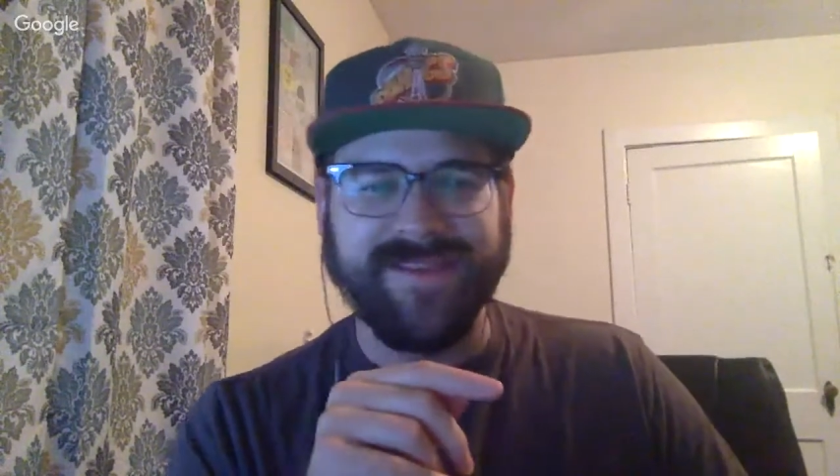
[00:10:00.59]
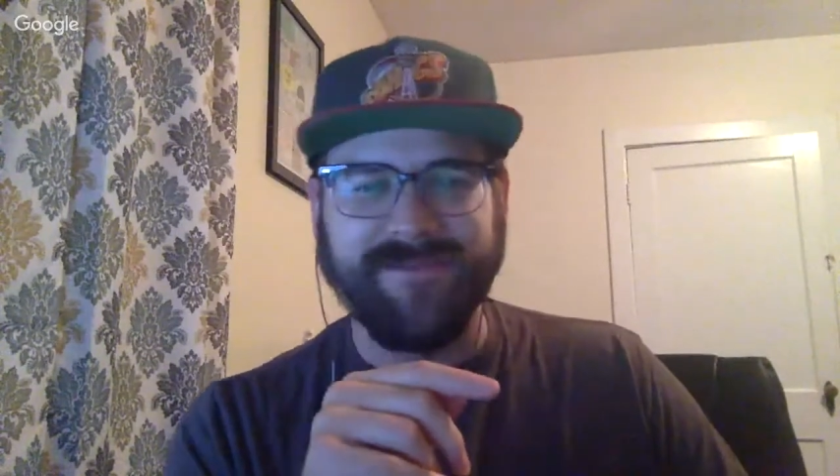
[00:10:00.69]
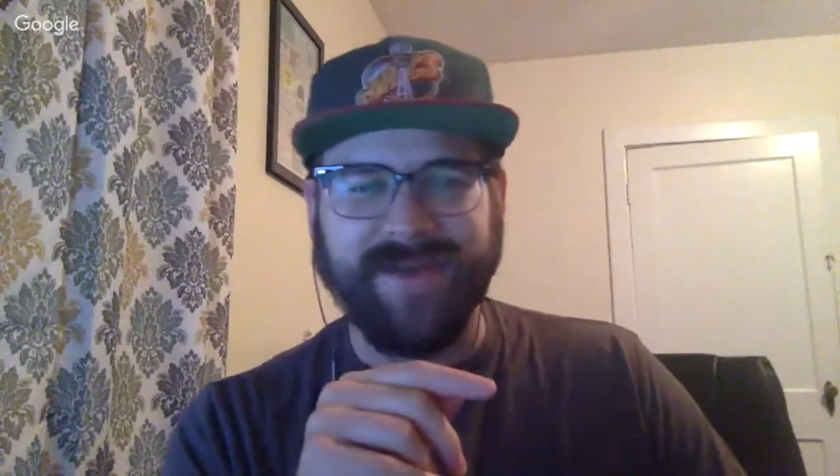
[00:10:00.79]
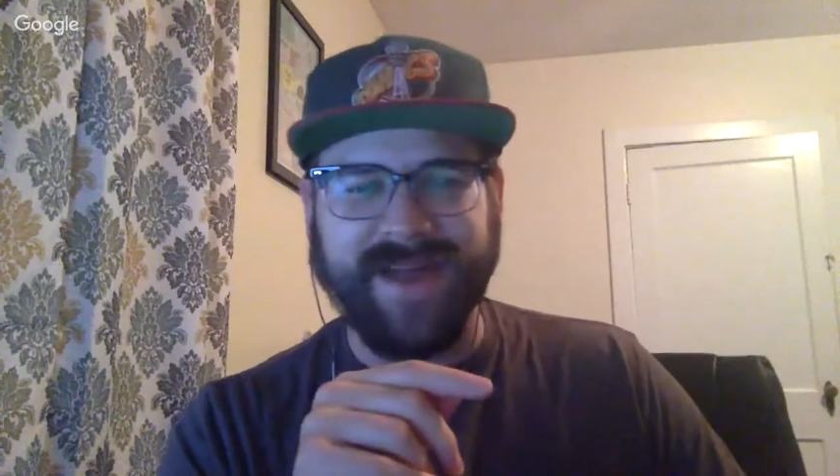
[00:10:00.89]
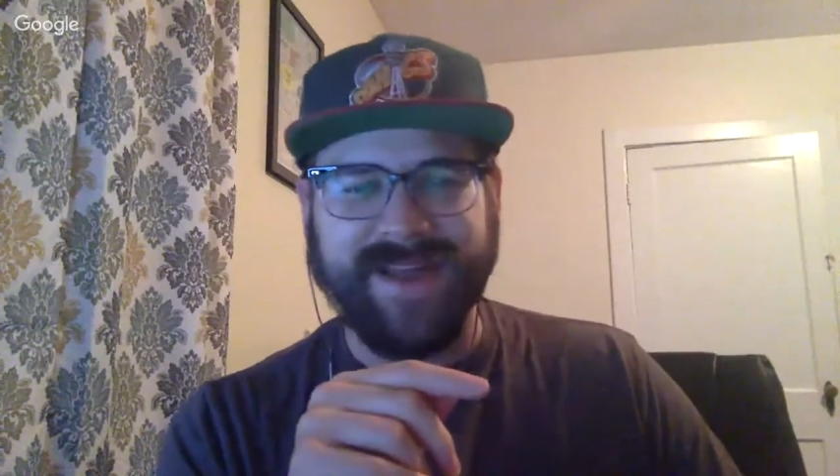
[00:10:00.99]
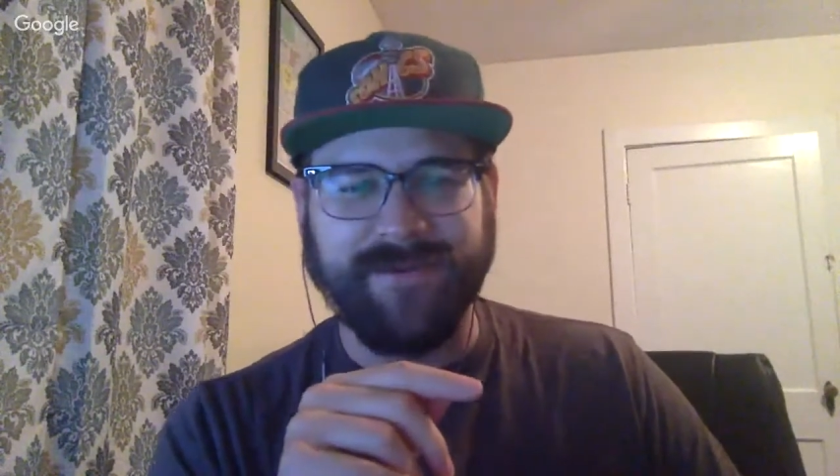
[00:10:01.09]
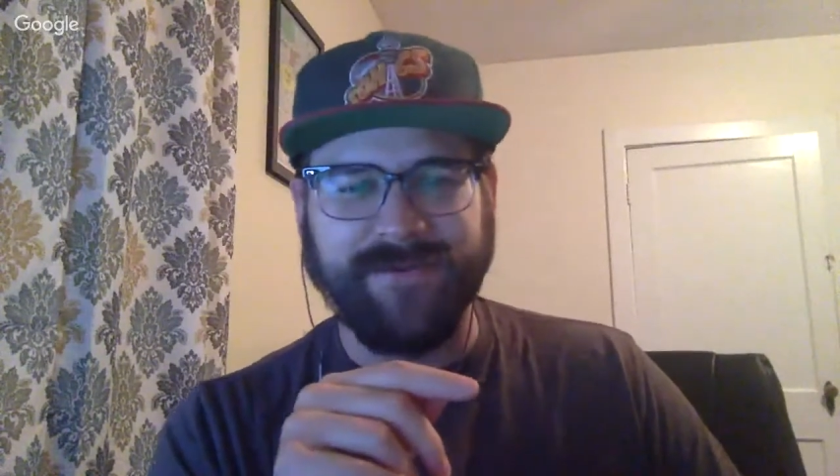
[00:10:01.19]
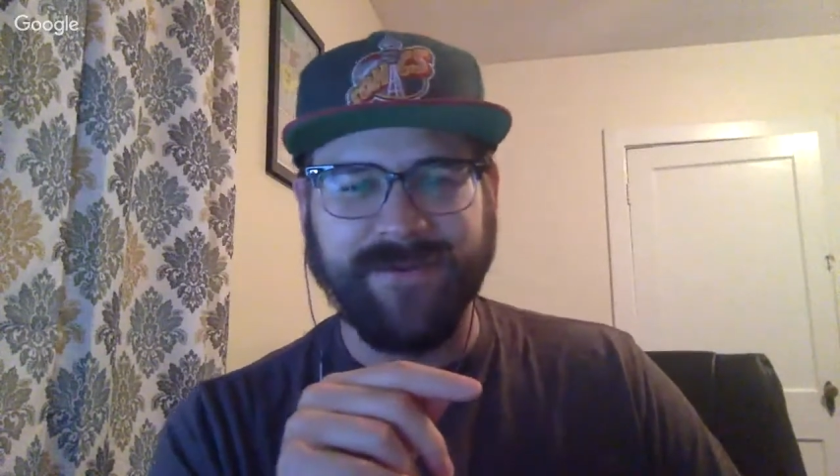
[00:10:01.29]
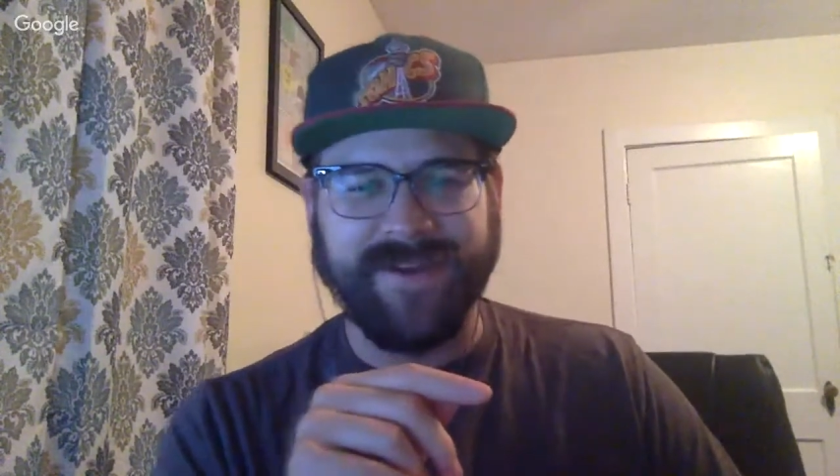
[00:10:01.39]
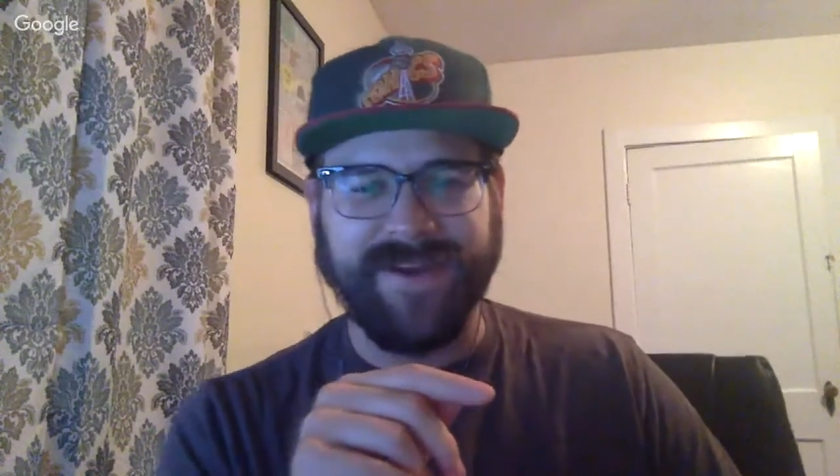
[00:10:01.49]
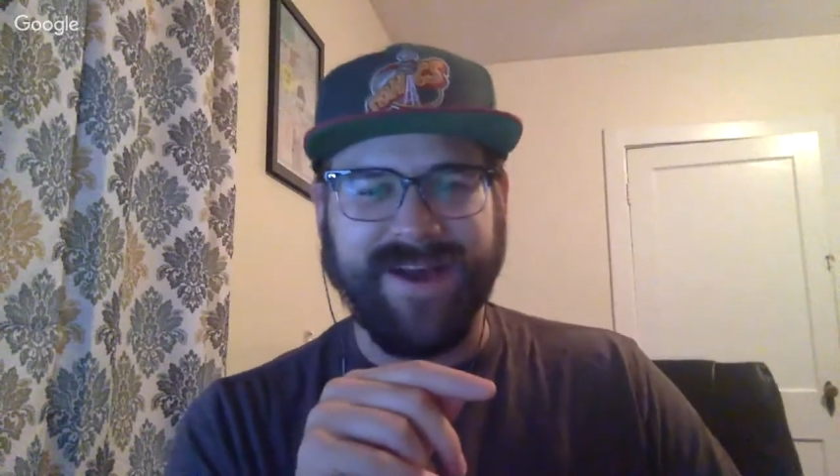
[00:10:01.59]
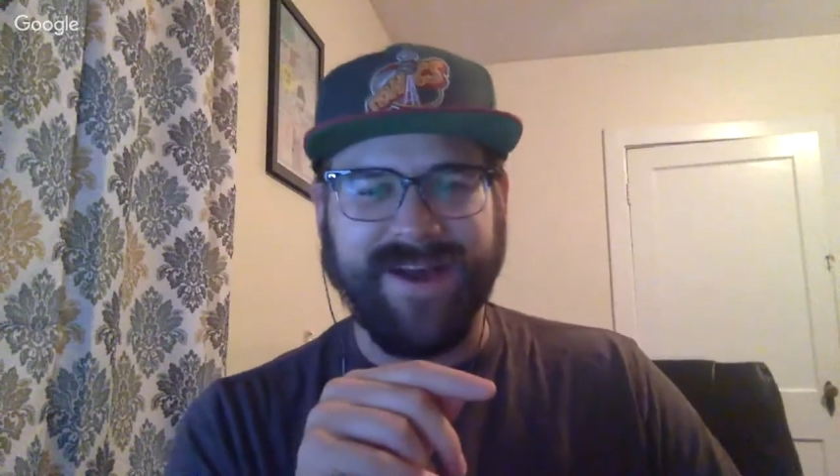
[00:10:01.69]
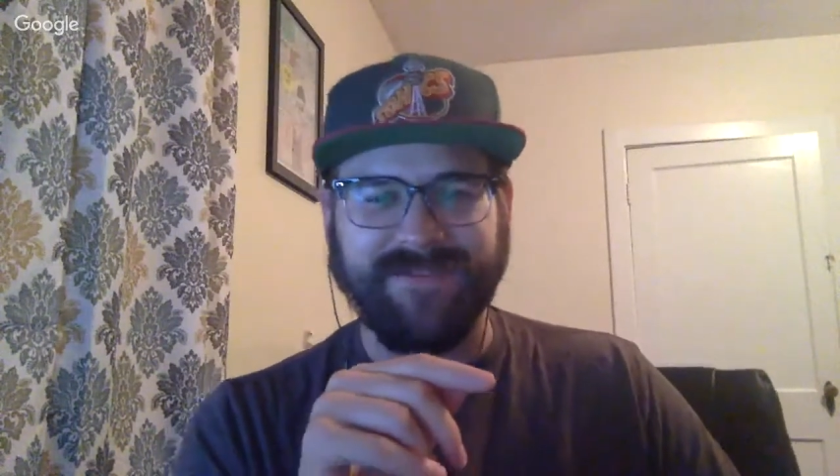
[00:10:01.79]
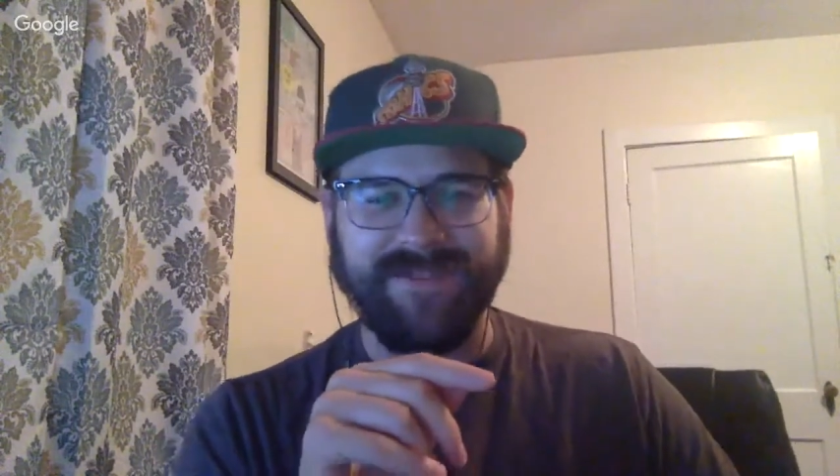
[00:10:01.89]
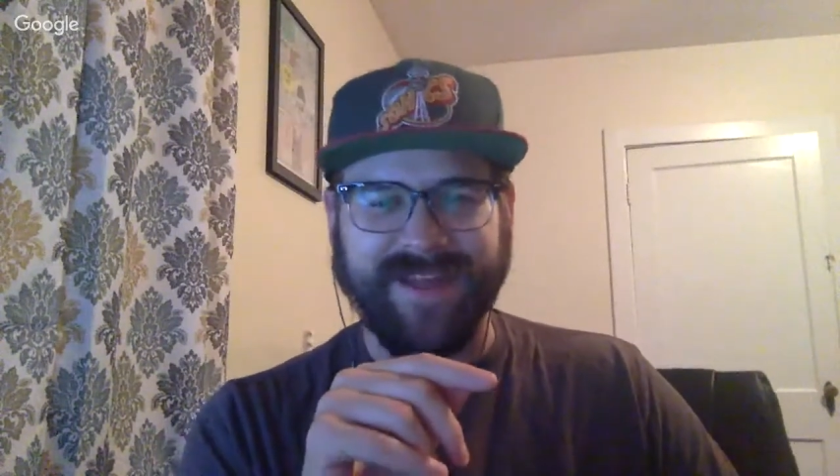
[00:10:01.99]
the mic before the
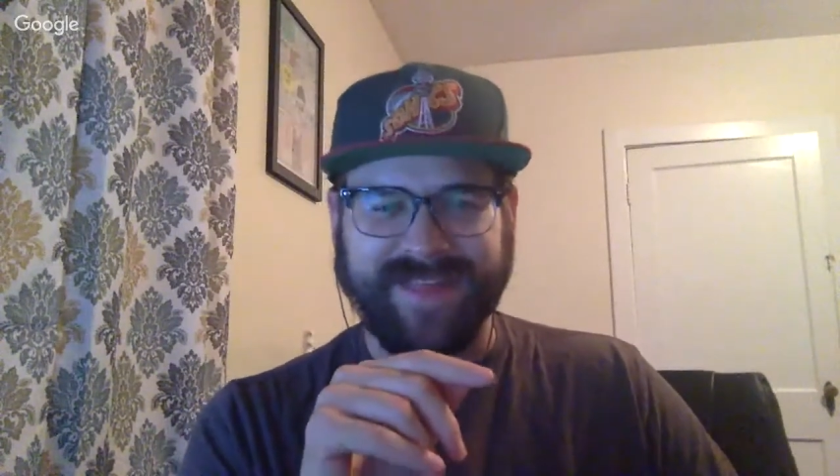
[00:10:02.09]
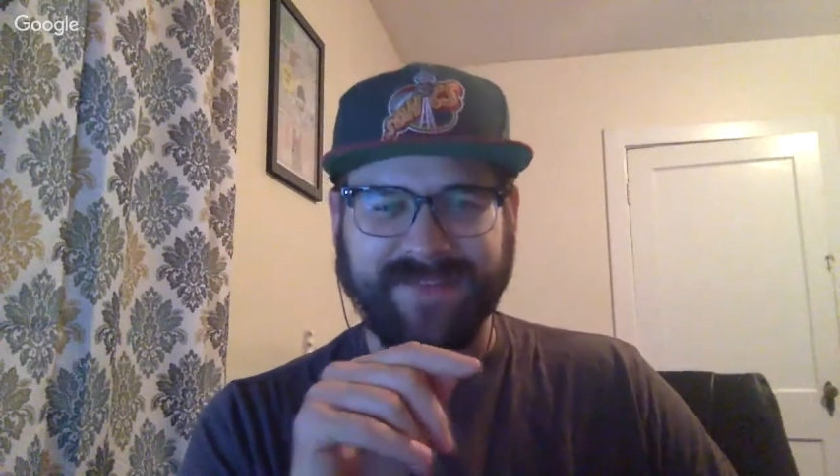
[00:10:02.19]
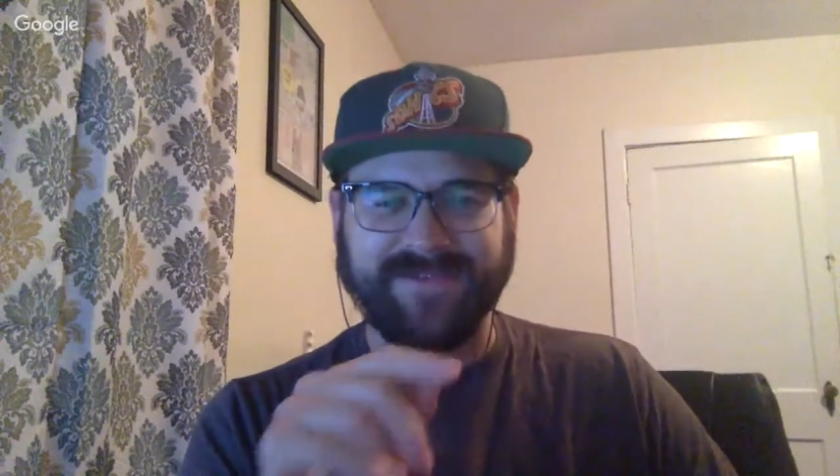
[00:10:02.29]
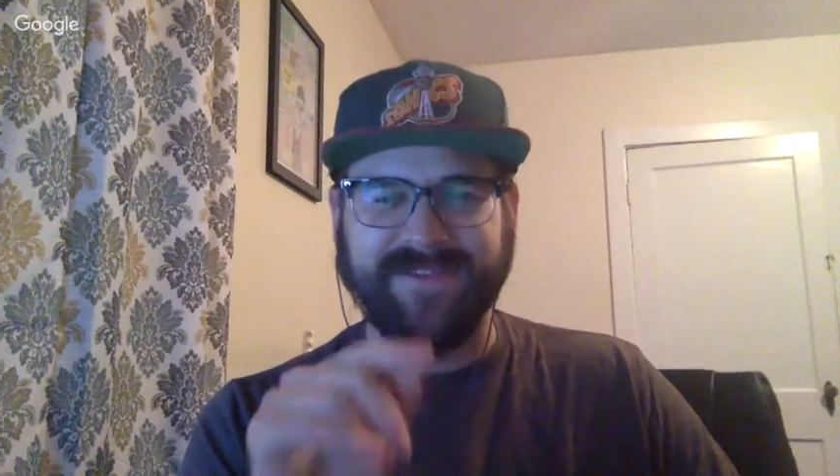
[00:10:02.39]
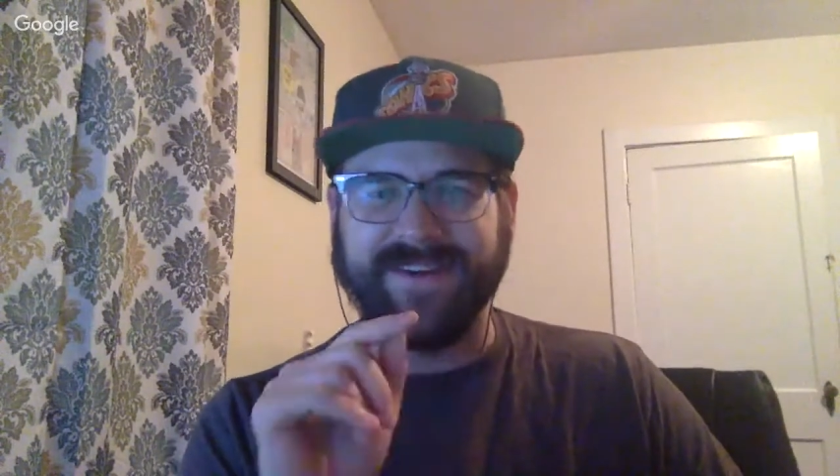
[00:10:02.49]
cough. Like, that was very